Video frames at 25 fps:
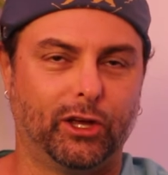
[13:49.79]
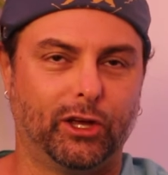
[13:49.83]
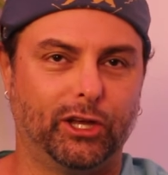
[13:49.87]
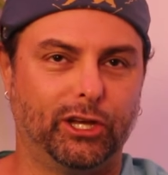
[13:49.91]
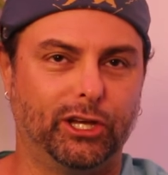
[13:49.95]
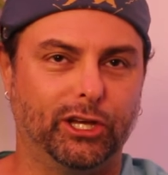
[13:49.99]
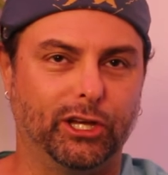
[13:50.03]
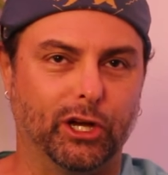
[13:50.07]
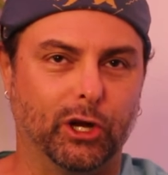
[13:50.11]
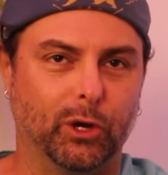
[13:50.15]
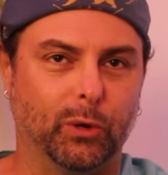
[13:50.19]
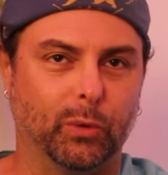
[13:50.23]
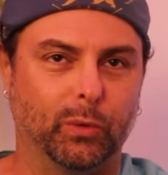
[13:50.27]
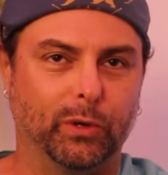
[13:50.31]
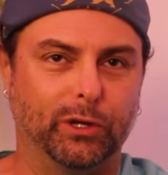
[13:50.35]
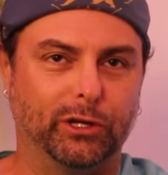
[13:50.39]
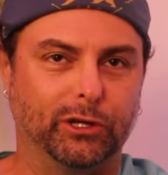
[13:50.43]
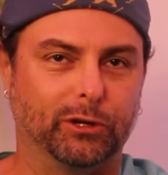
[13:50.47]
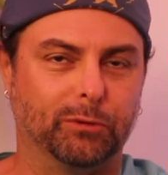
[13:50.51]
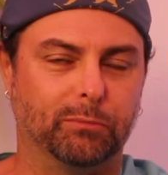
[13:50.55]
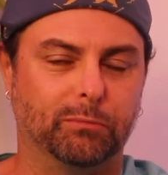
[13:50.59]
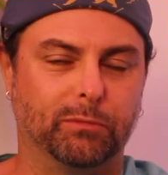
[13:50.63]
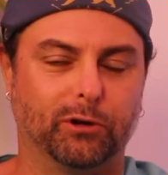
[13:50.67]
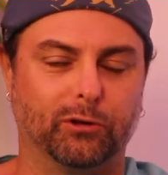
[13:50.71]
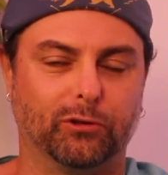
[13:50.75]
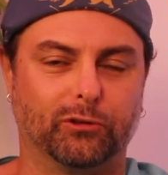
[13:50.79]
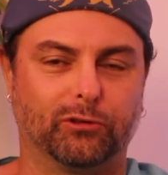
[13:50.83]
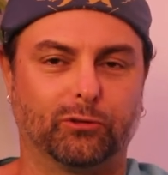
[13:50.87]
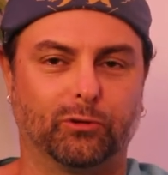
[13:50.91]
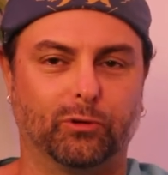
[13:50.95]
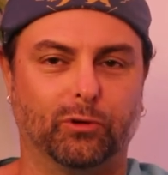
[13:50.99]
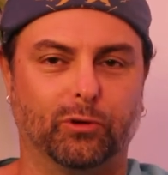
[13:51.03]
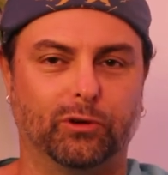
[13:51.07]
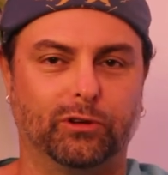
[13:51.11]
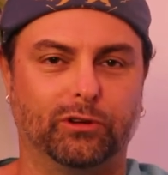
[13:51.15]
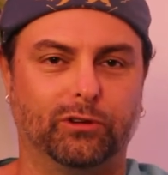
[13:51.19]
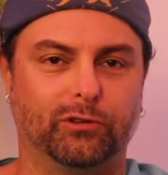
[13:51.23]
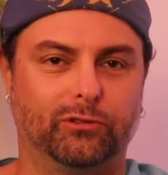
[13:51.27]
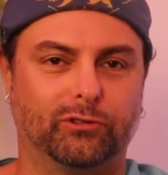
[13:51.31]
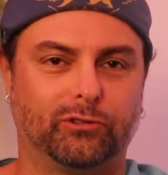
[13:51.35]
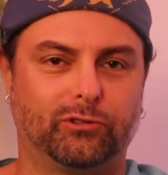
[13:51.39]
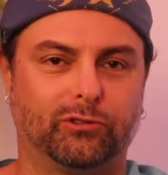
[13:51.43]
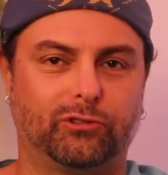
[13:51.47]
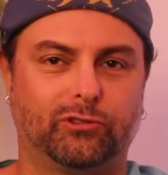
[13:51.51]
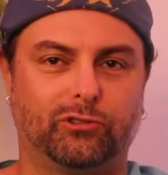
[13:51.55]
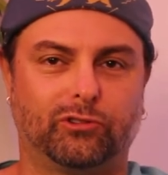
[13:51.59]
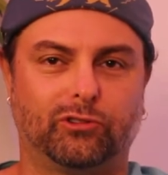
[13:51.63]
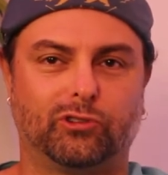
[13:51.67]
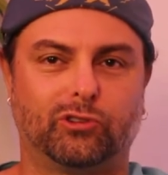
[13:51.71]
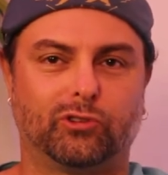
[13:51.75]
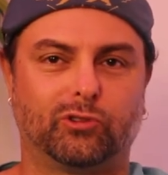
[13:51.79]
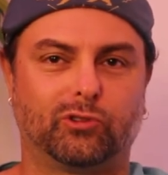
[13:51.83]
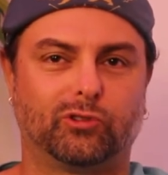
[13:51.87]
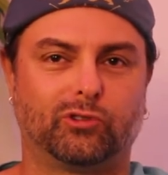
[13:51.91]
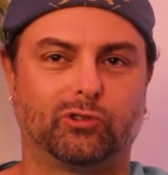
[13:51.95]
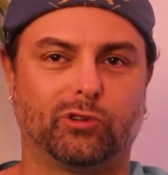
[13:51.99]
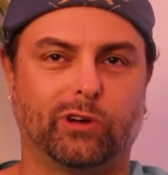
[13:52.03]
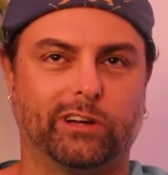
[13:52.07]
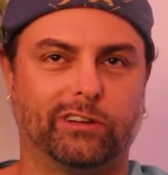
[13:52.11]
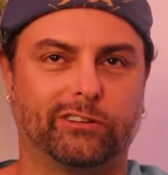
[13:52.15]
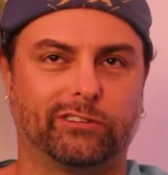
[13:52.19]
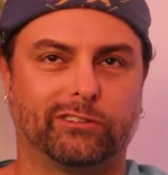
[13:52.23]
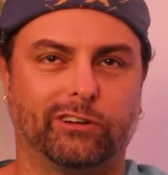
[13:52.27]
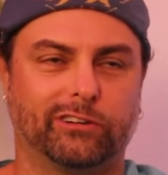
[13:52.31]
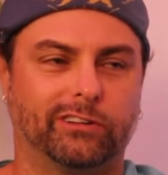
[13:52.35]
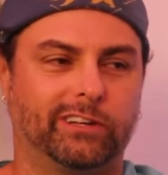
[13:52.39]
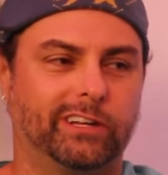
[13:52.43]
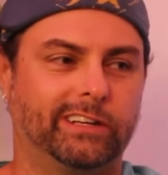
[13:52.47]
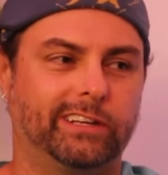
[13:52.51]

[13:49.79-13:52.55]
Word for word: you know when you're in middle school and you try to start to